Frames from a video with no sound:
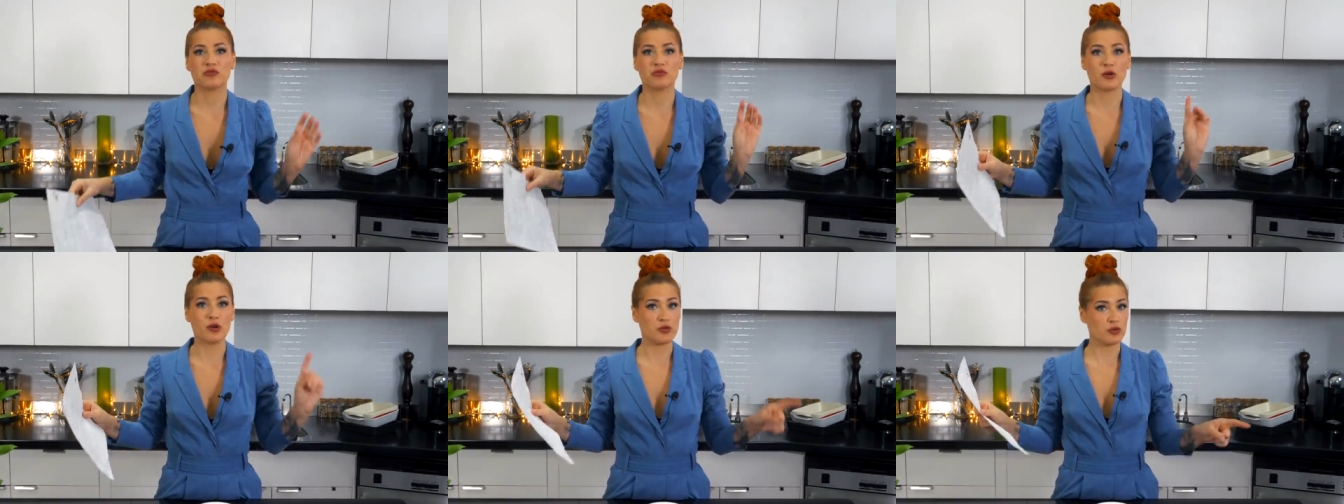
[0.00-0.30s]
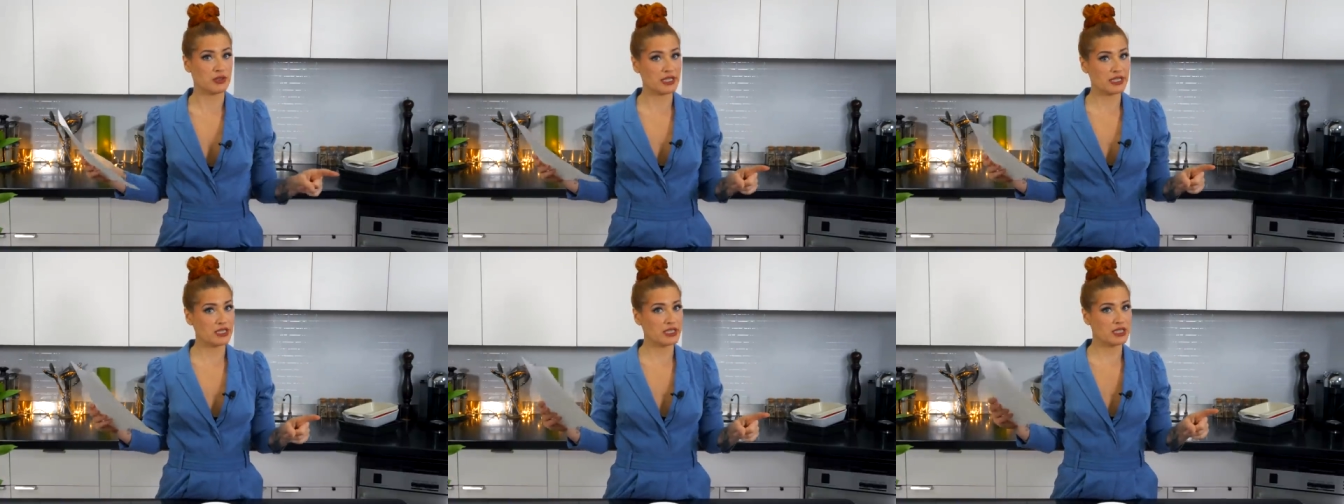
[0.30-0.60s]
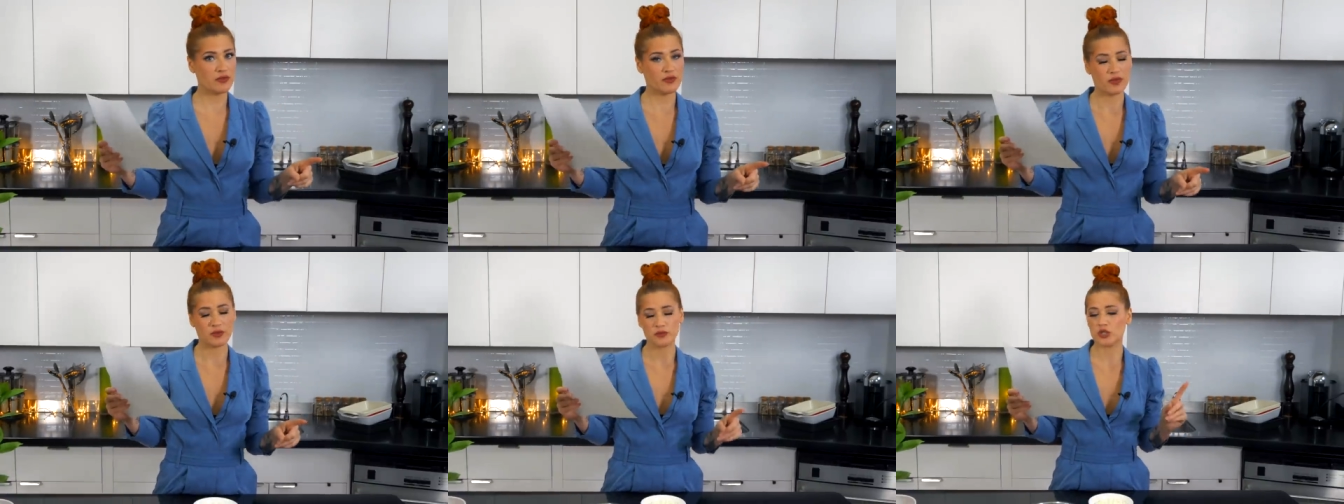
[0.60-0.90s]

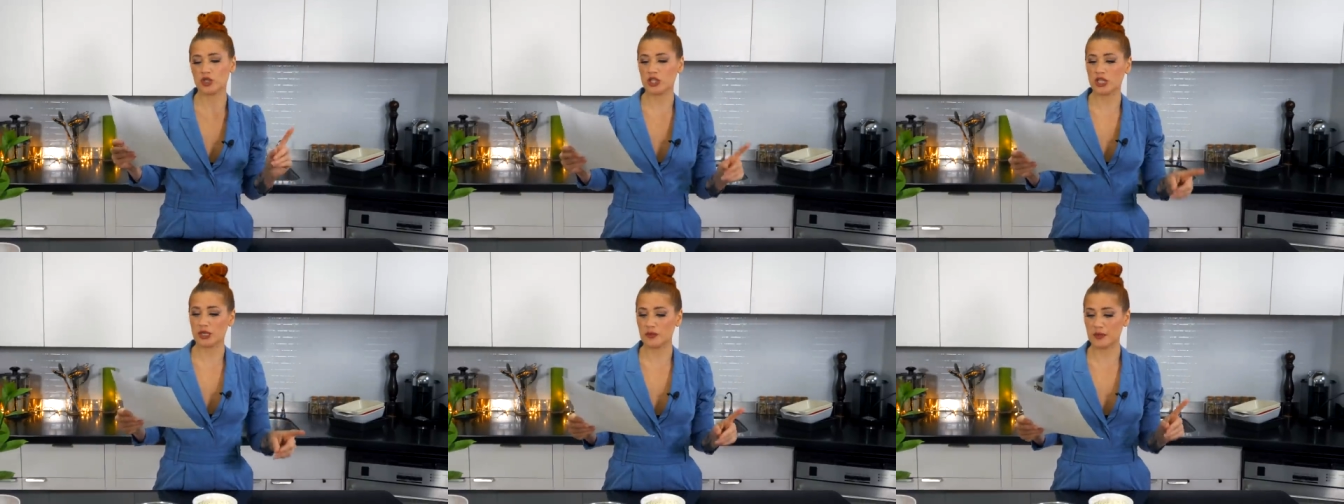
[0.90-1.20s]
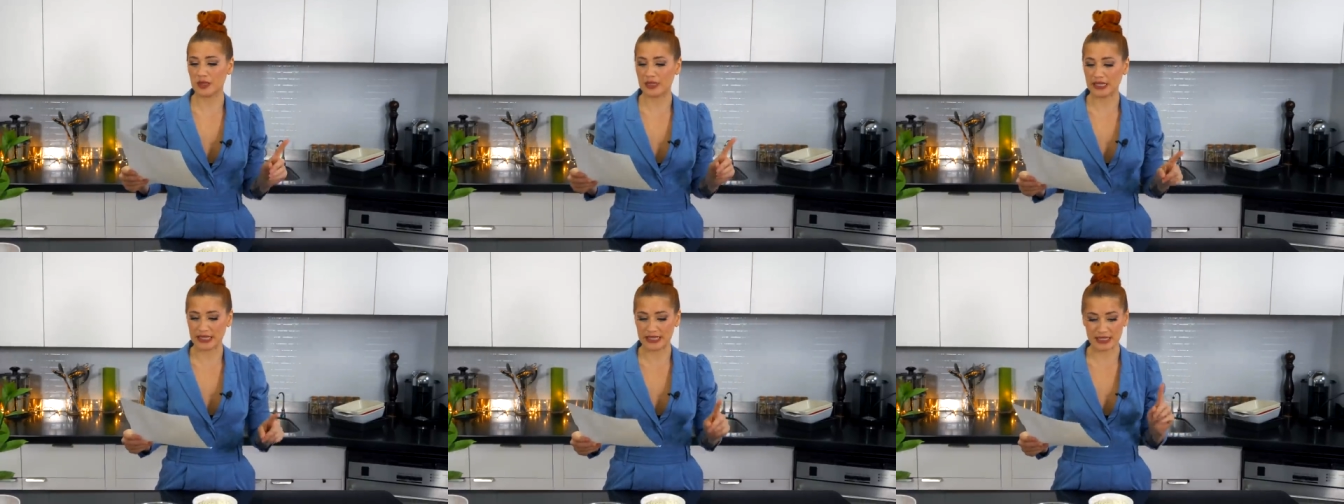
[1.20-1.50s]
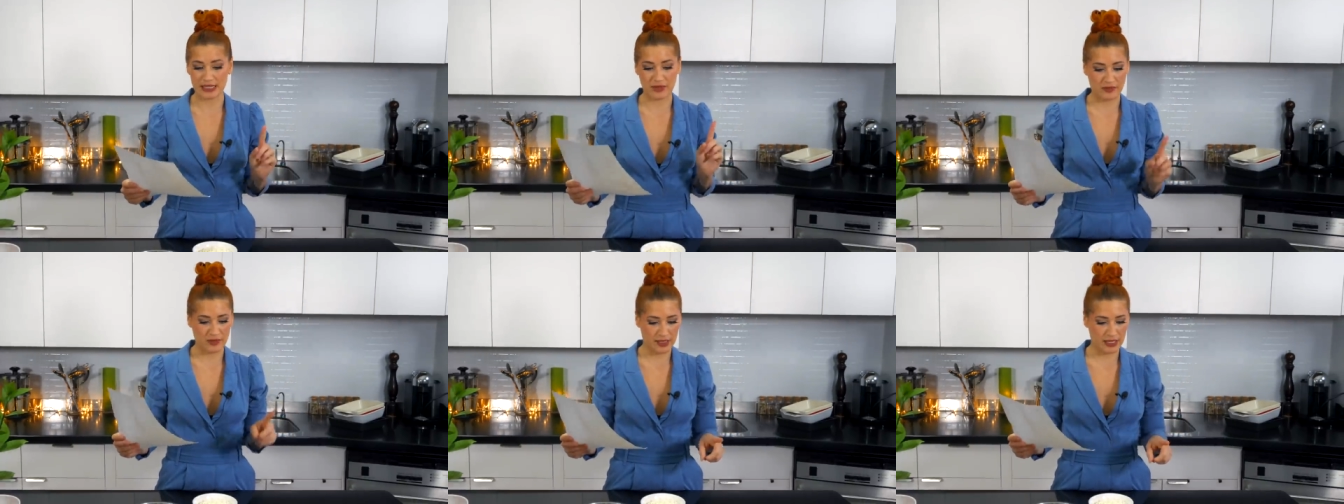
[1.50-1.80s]
Rose's from Cheap
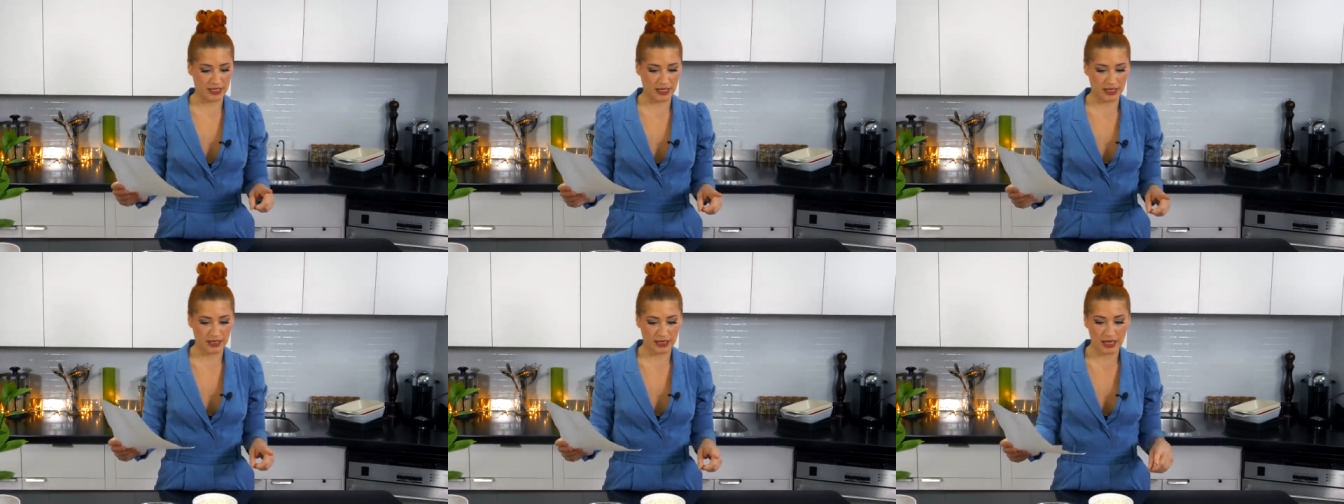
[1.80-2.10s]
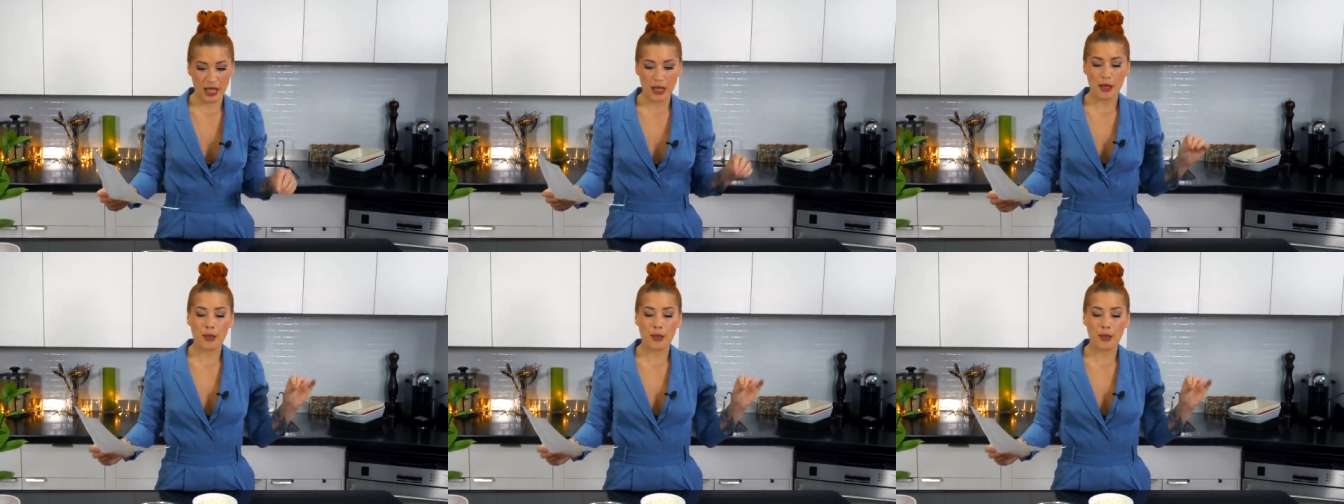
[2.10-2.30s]
Lazy Vegan